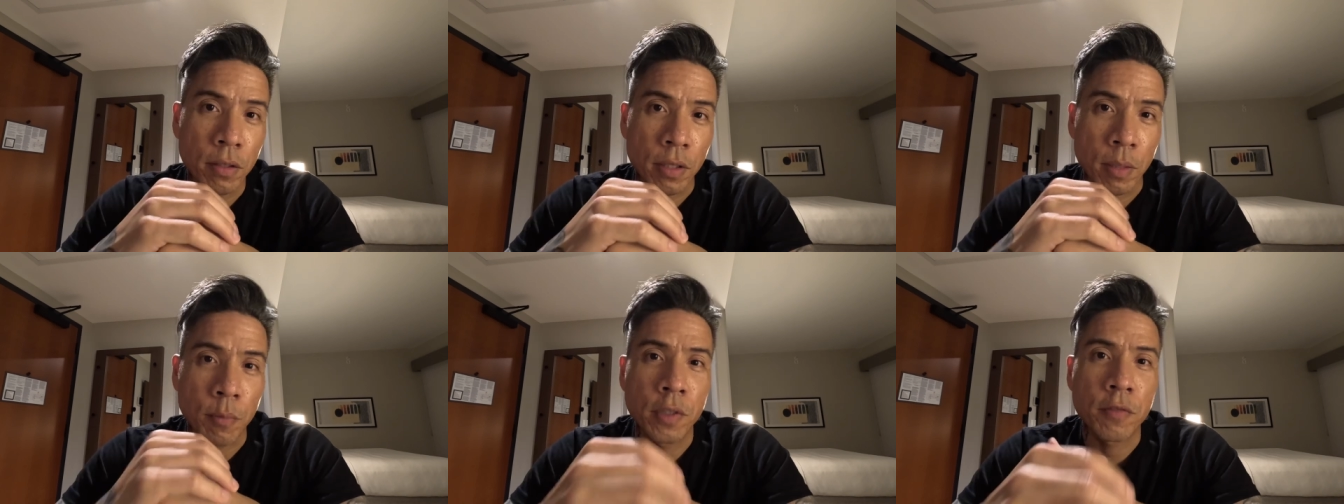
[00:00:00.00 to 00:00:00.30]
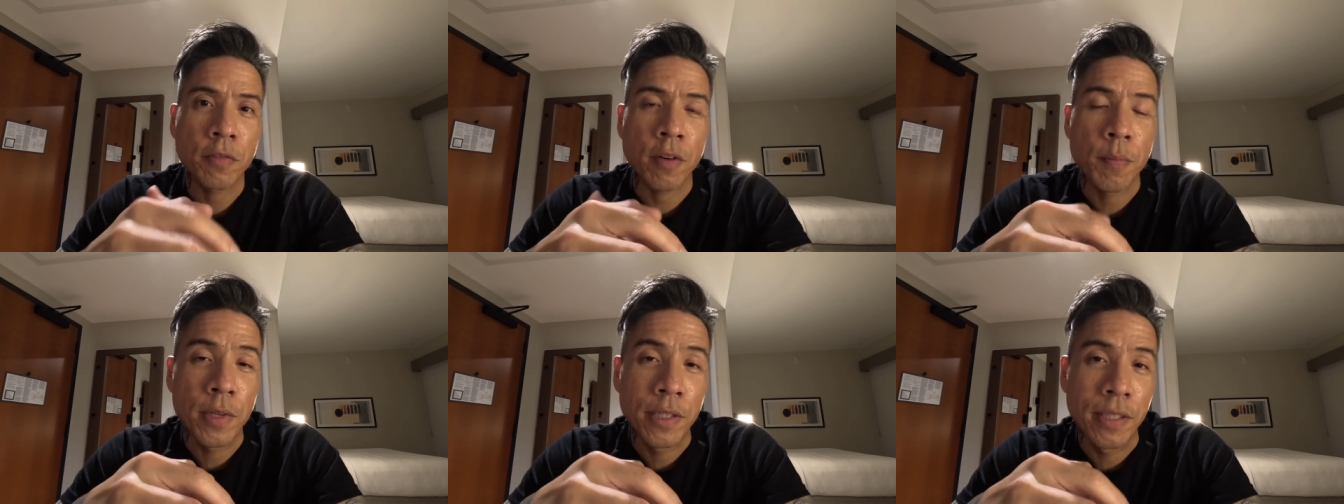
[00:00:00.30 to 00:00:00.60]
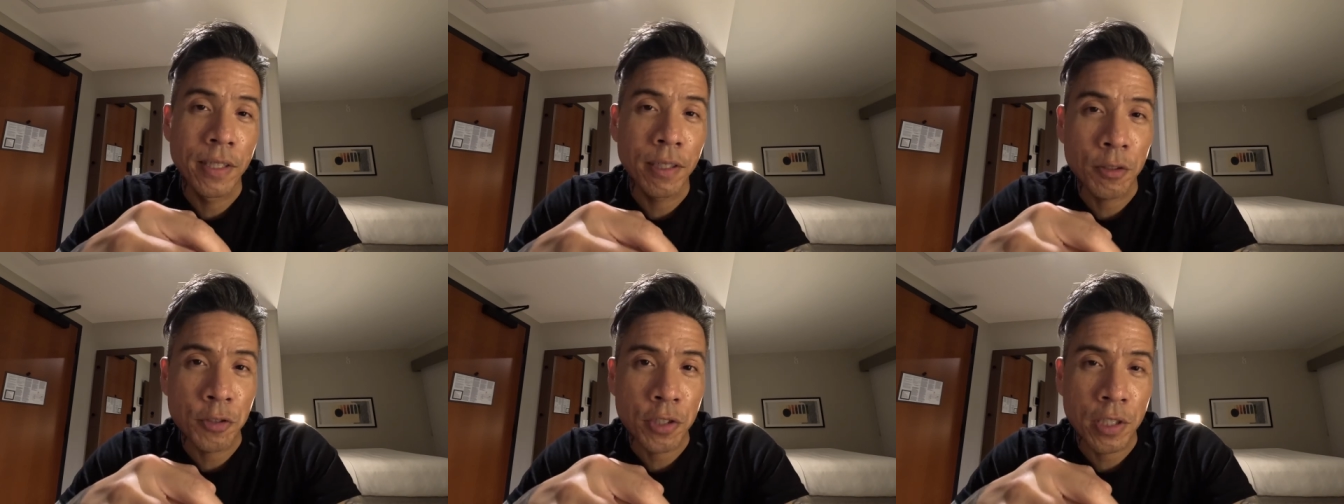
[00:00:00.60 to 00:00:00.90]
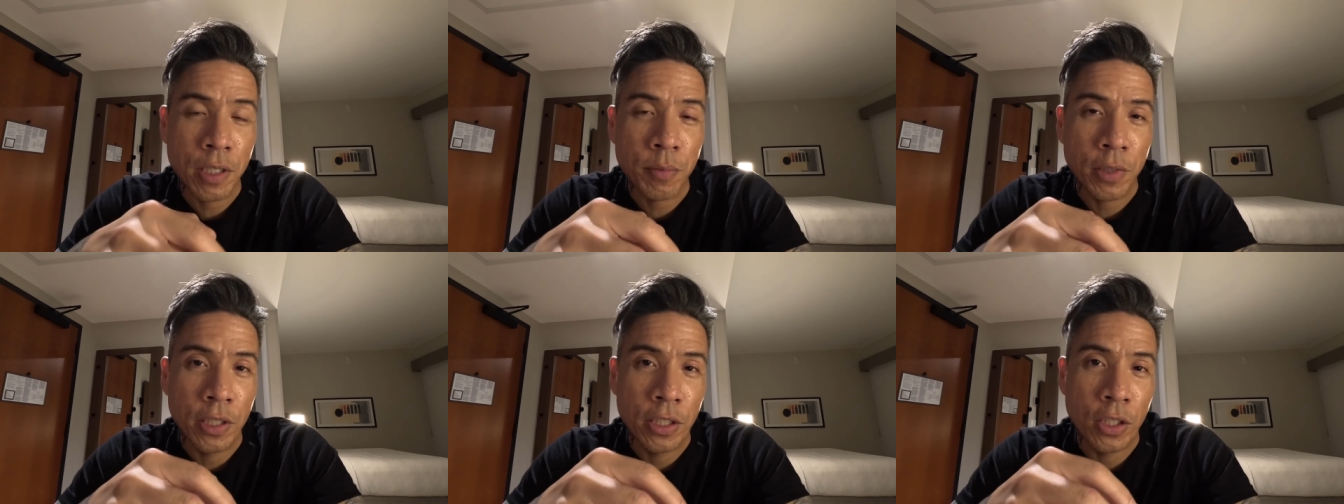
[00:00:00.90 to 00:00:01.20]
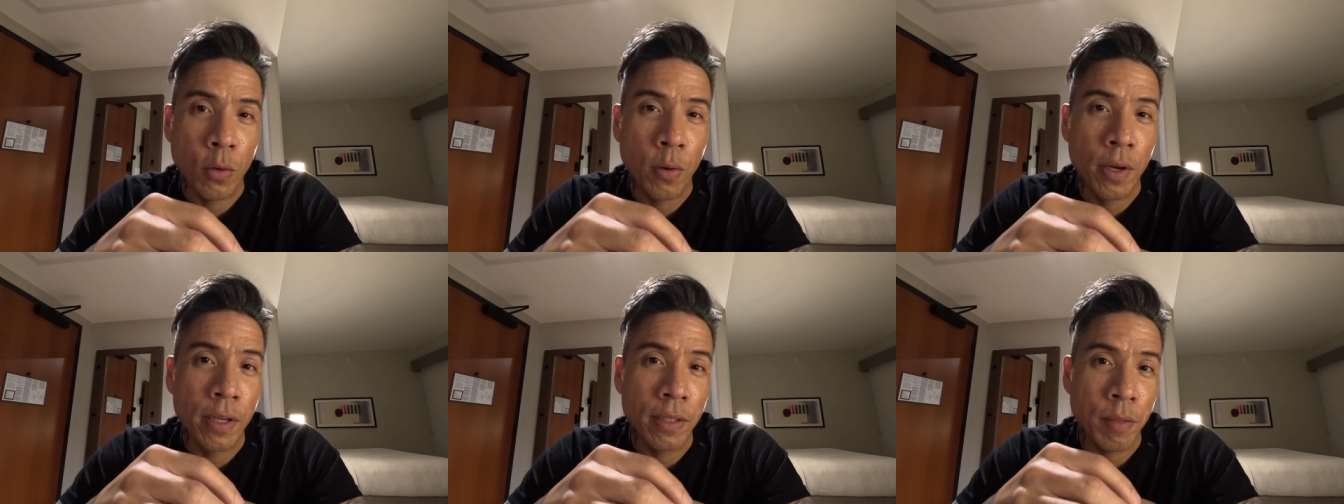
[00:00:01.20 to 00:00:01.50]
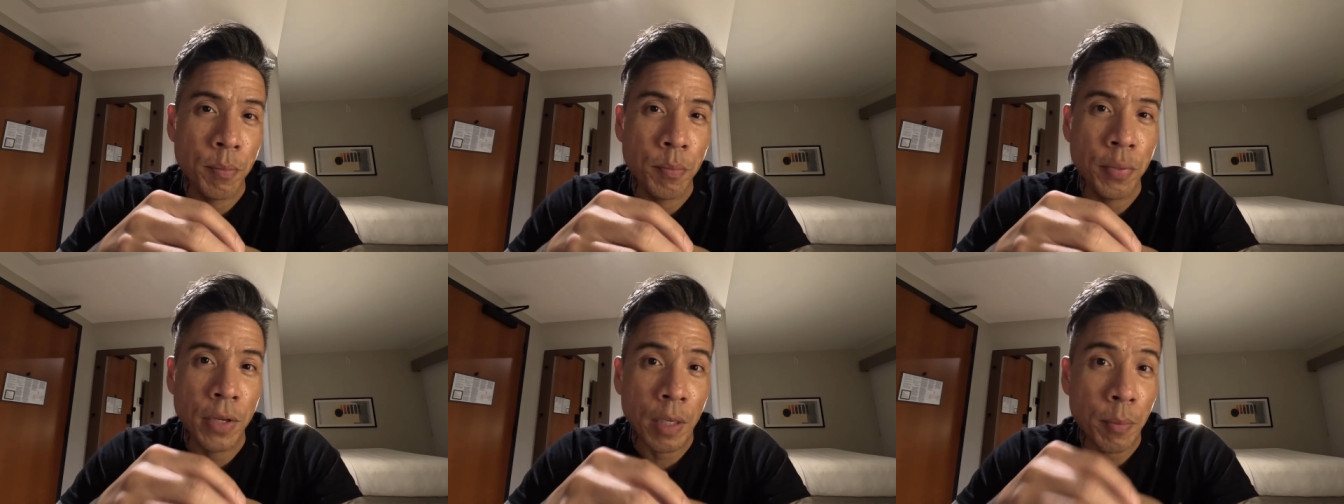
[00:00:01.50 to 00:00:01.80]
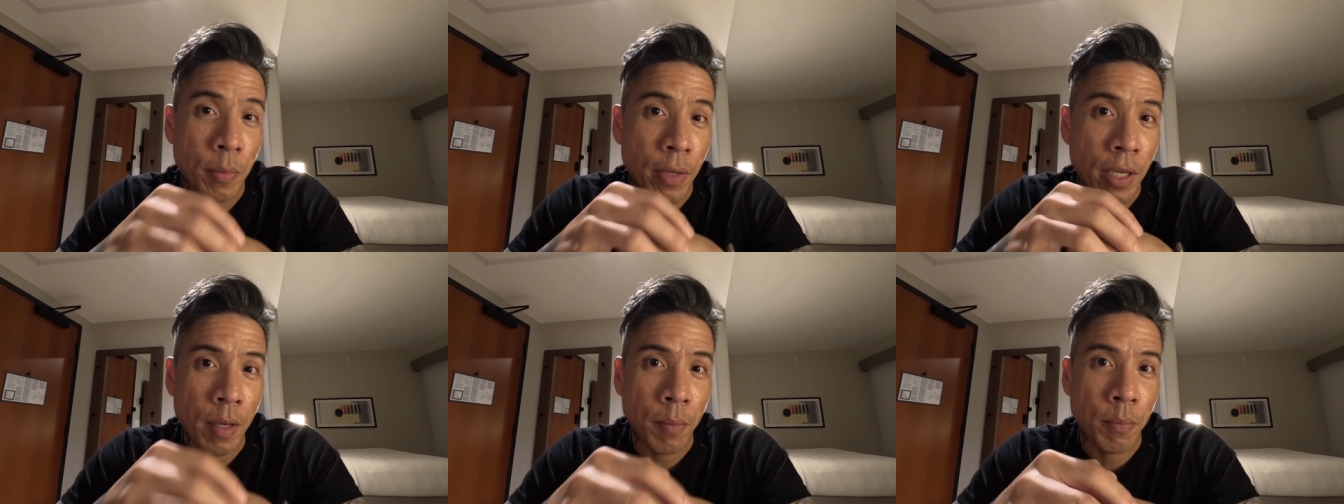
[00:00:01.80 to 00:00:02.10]
Someone from the dealership is going to
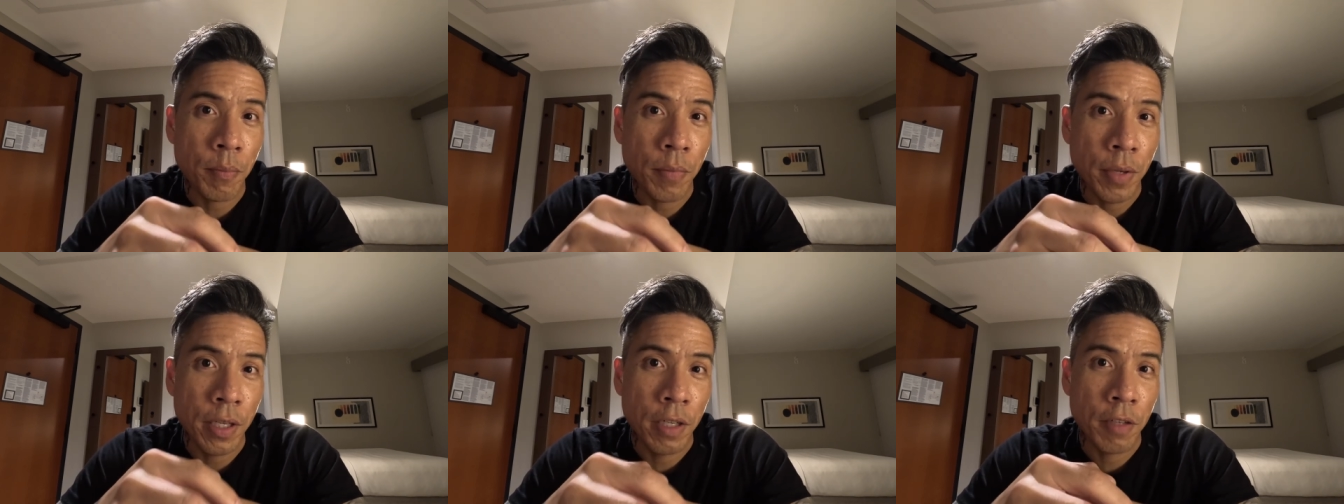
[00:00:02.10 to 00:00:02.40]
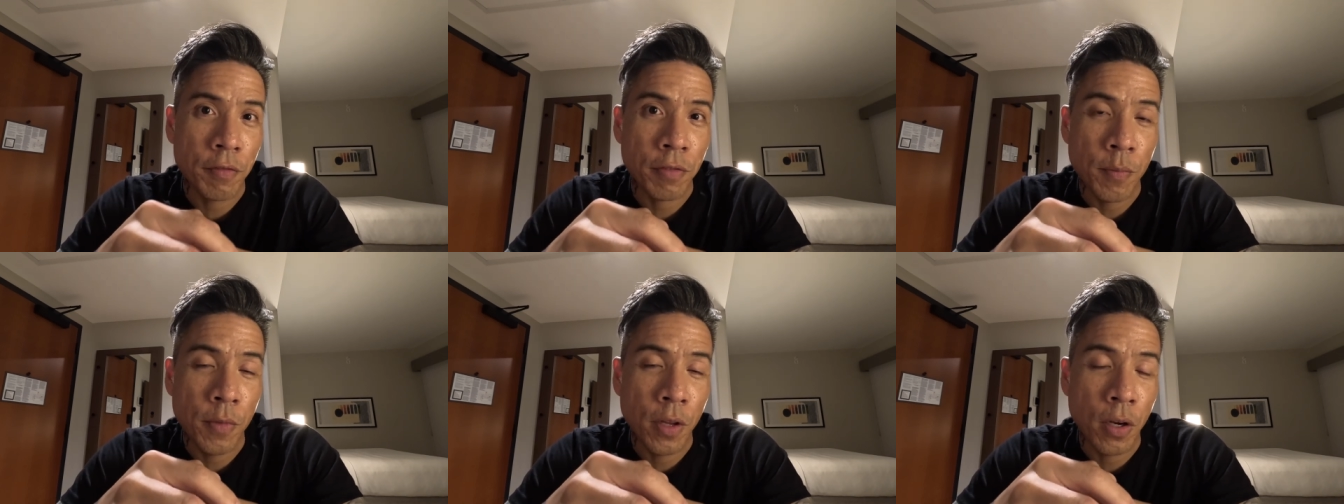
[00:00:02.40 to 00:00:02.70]
pick me up here from